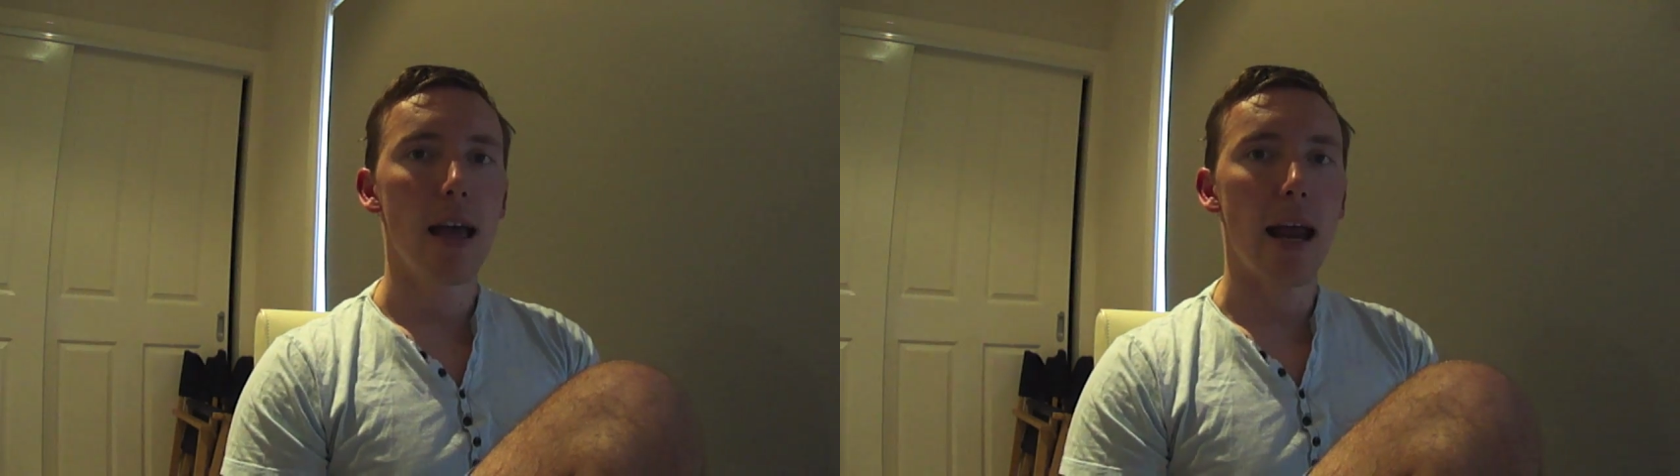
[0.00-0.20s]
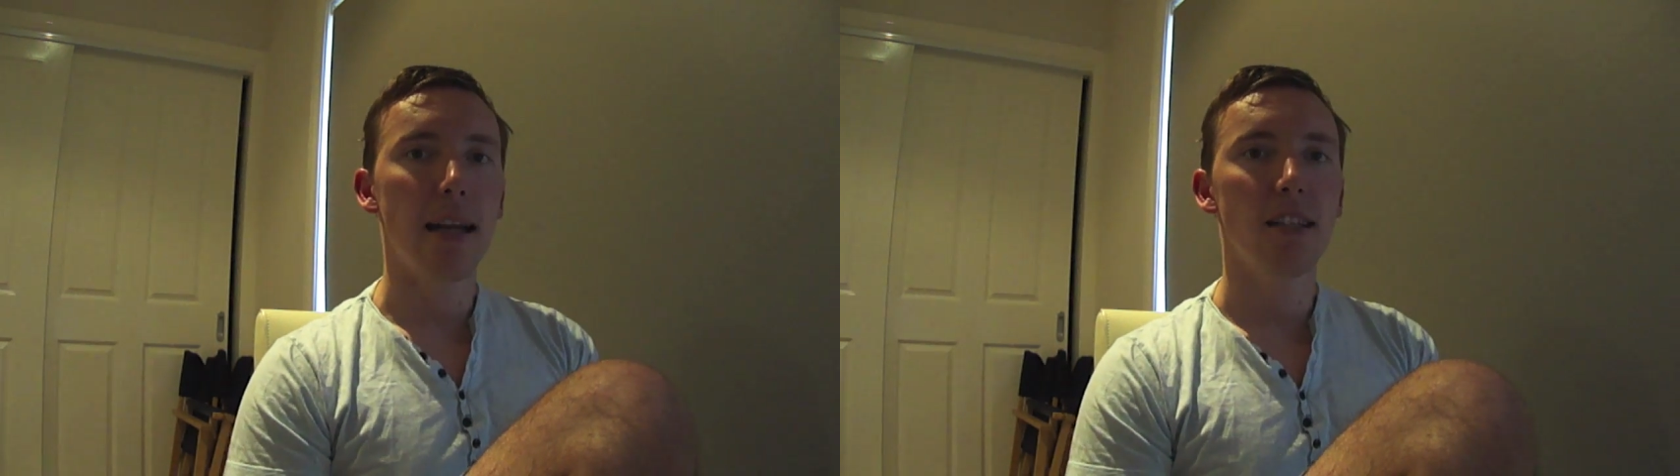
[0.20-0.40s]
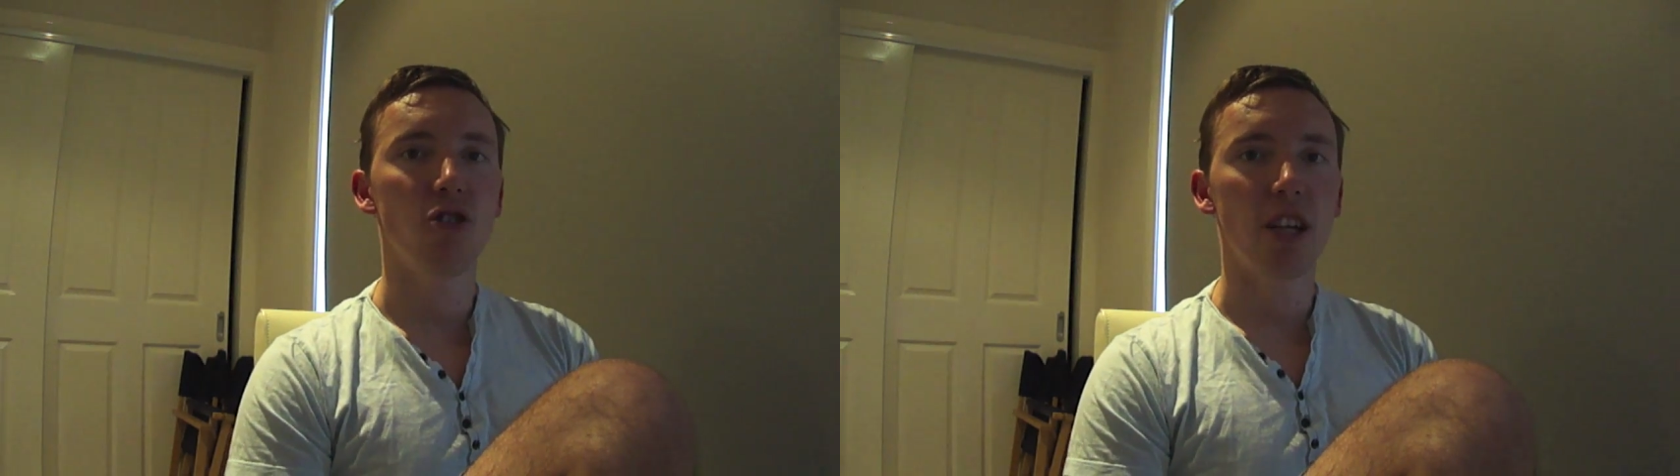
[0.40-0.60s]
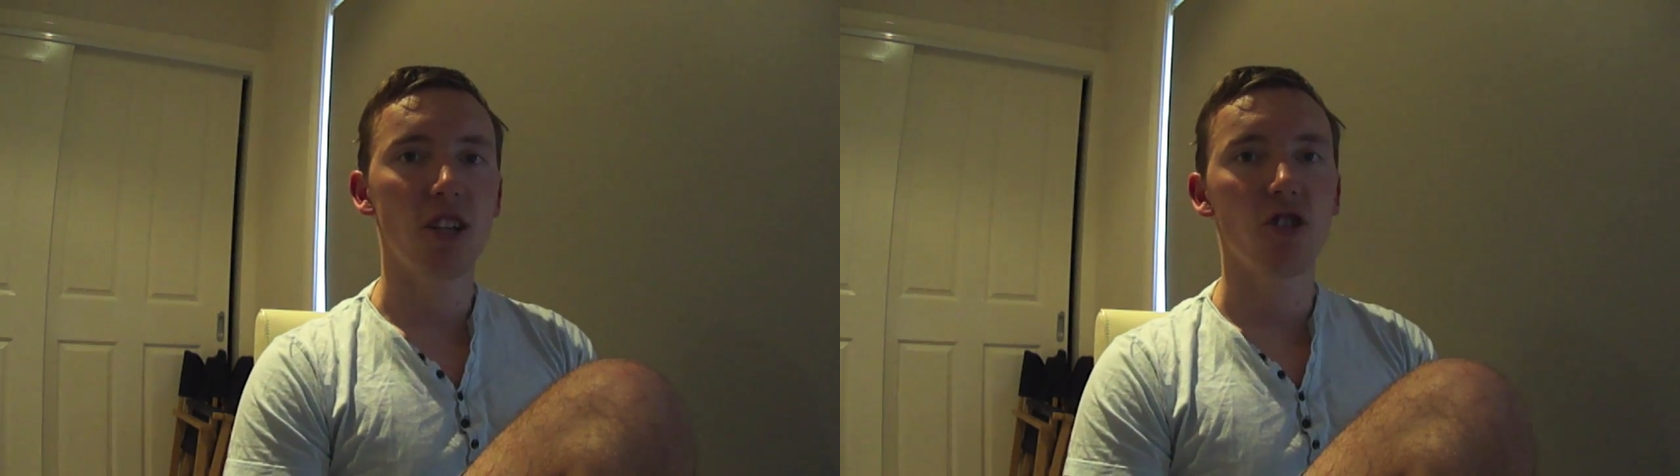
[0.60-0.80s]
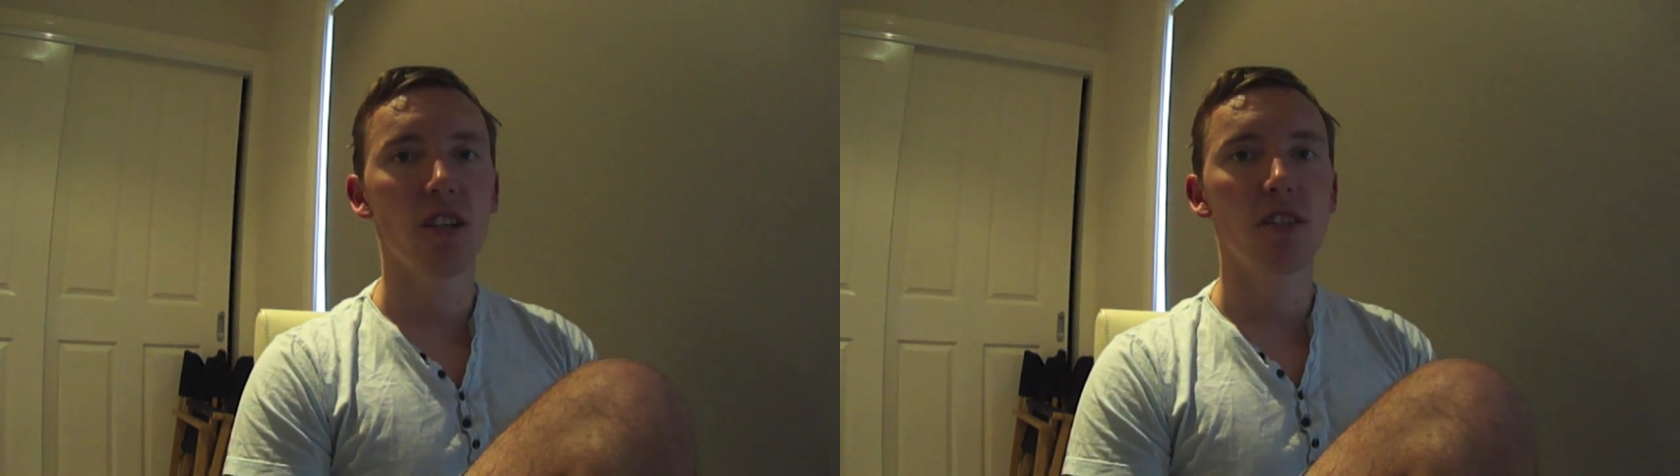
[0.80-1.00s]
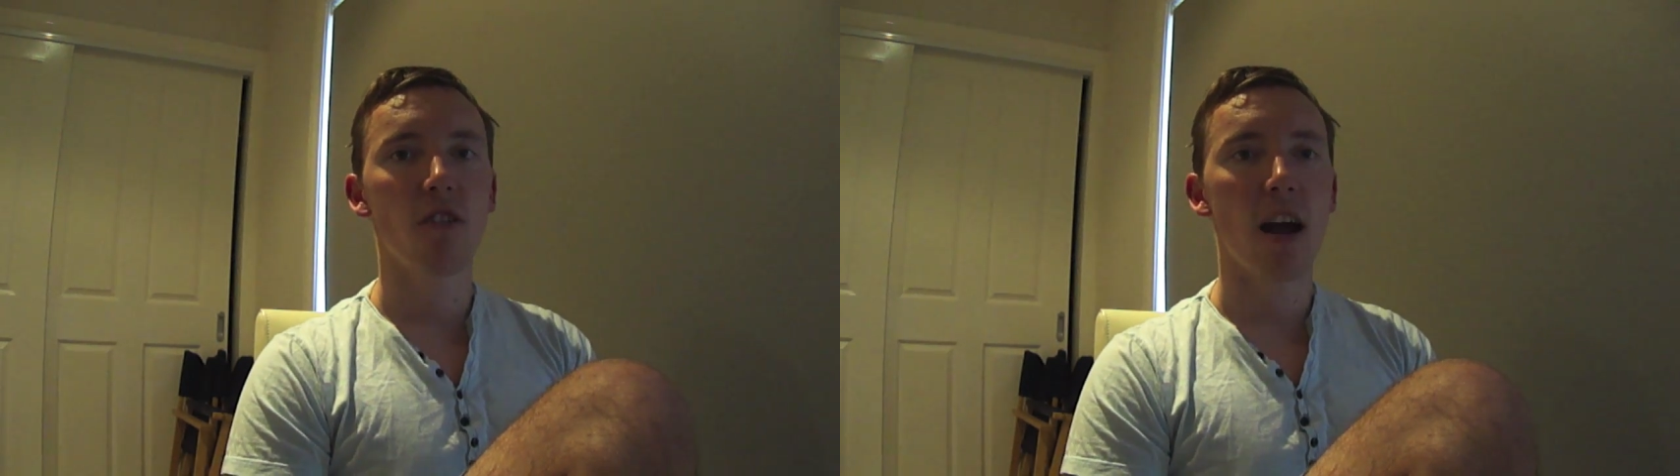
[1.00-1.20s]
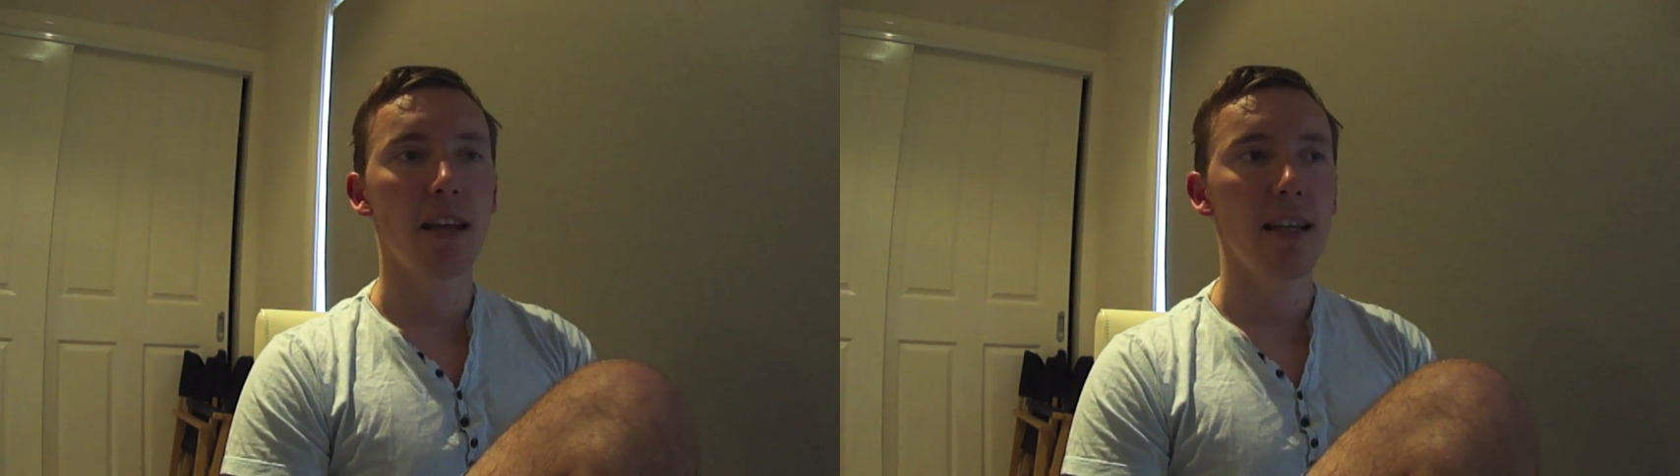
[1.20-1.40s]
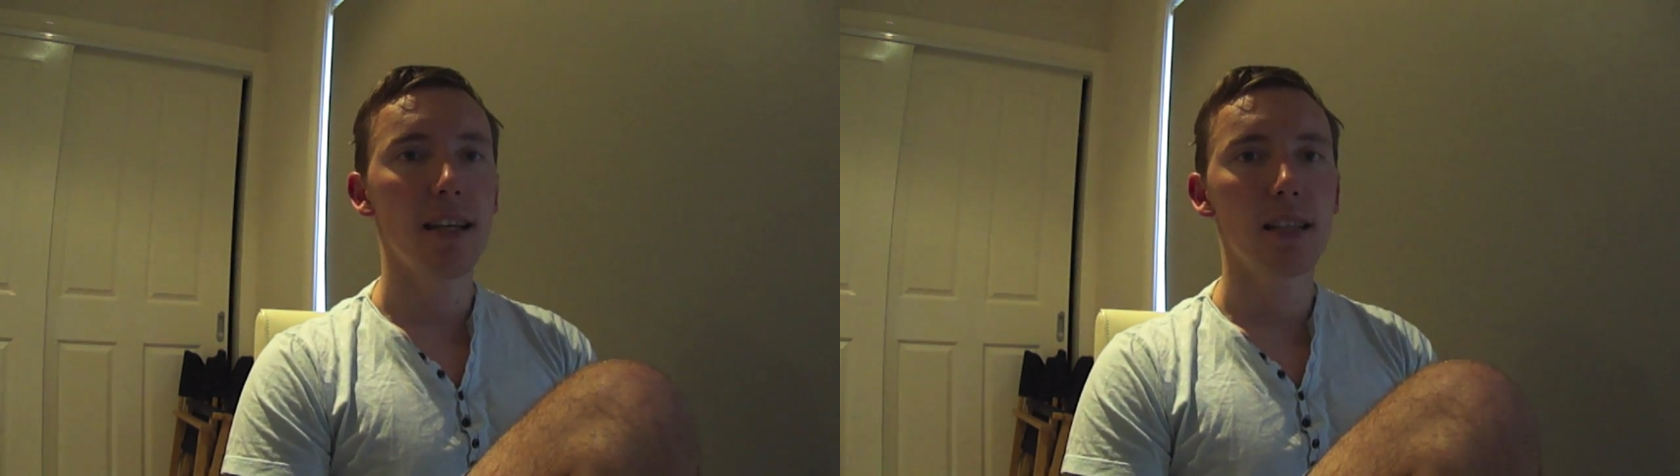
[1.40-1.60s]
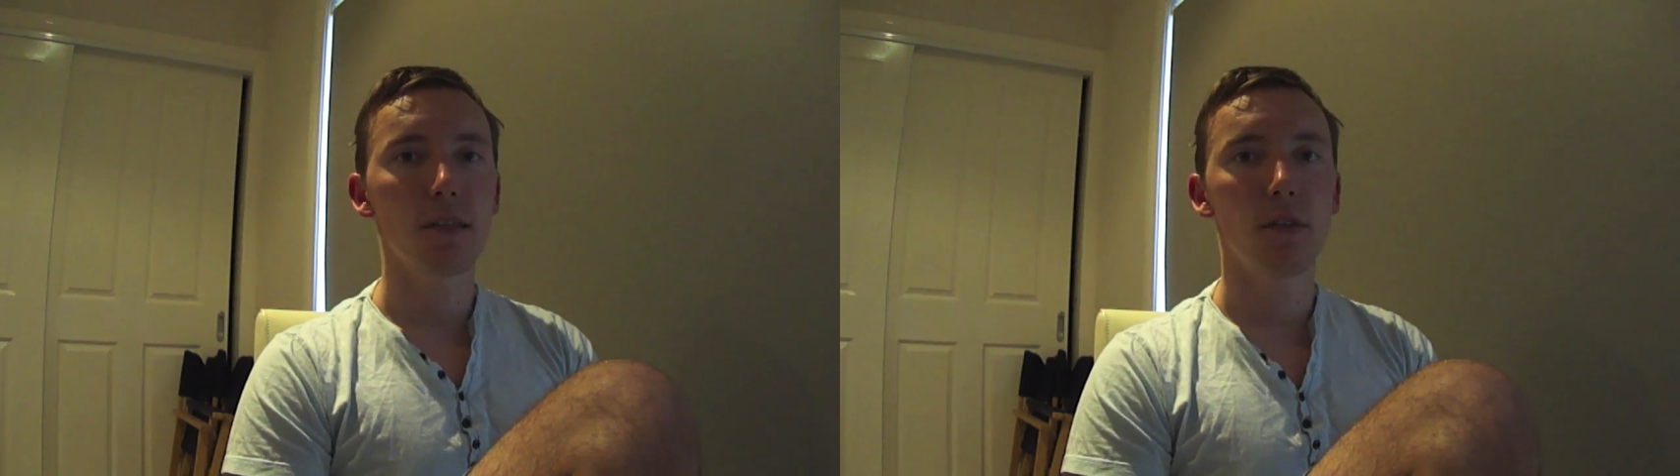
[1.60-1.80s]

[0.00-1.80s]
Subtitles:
Any suggestions or ideas